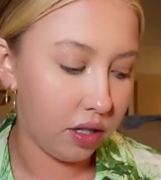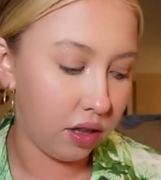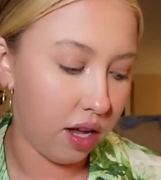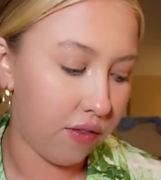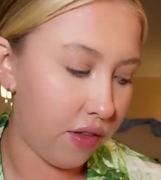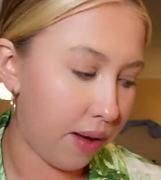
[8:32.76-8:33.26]

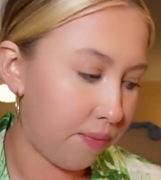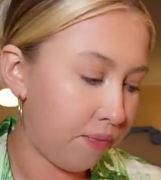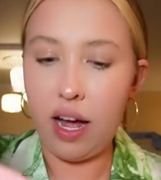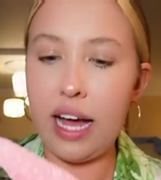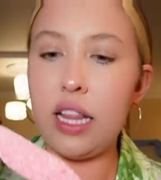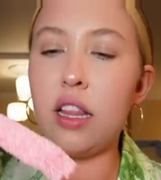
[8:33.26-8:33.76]
love them.
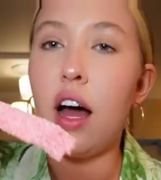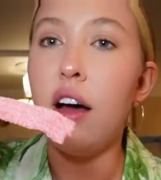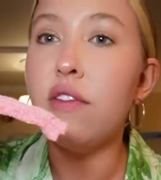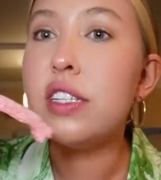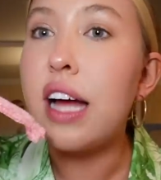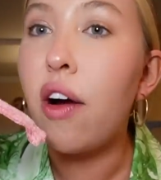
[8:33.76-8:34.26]
I
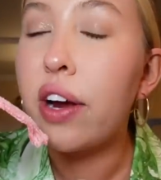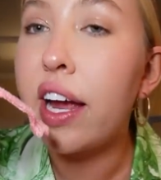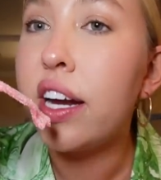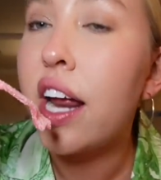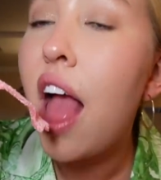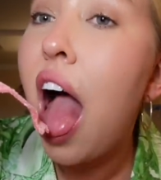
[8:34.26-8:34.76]
love sour
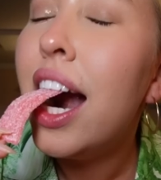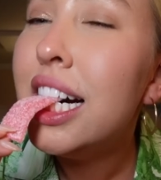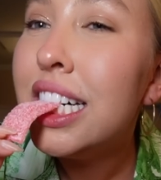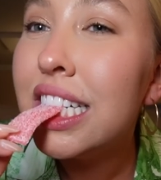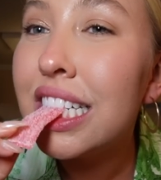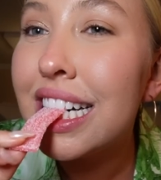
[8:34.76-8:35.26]
candy.
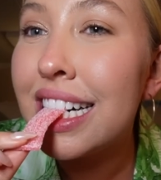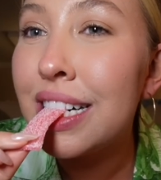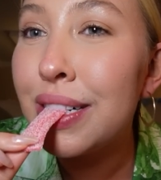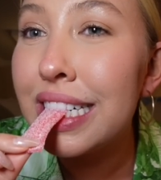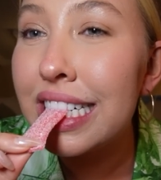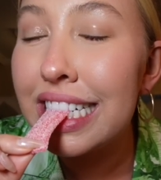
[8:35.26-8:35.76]

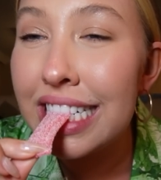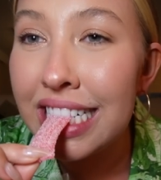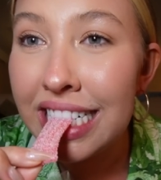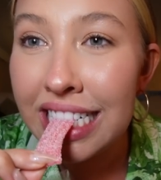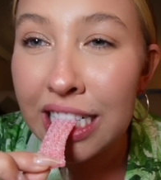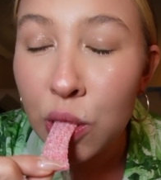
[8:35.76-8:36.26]
Sour
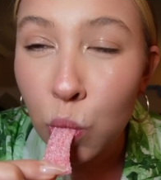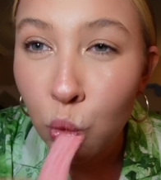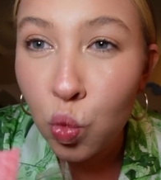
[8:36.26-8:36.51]
candy.